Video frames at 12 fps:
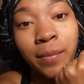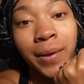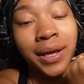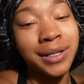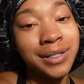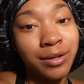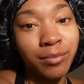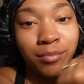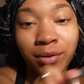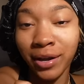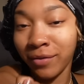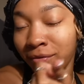making some
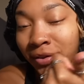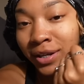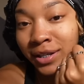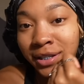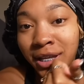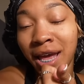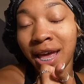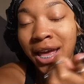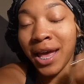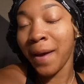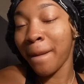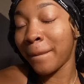breakfast.
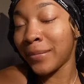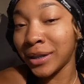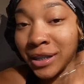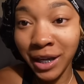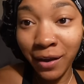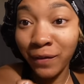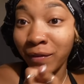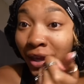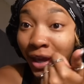Chef